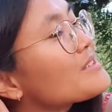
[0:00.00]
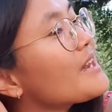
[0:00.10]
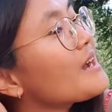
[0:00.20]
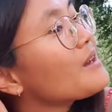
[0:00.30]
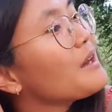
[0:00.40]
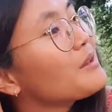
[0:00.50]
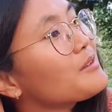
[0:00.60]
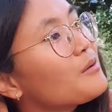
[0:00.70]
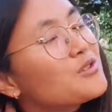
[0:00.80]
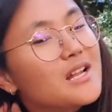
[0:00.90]
there,
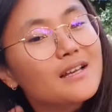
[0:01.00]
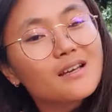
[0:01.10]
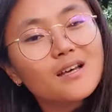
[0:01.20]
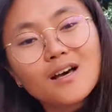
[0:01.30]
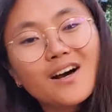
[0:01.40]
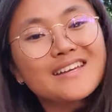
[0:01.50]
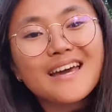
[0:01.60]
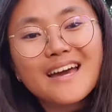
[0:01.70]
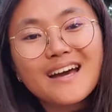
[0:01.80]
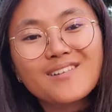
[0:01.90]
and I was like,
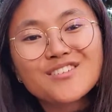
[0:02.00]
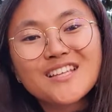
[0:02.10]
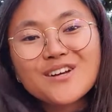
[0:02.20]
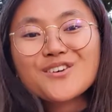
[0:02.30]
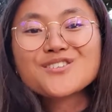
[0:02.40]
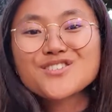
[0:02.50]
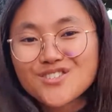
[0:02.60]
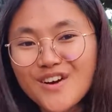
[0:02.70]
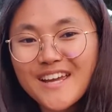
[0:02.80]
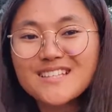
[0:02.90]
okay, I'm gonna go
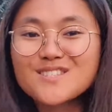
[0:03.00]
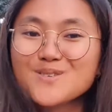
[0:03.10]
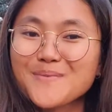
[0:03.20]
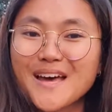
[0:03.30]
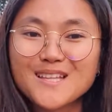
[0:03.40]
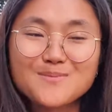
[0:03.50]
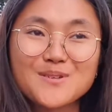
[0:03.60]
straight to bed,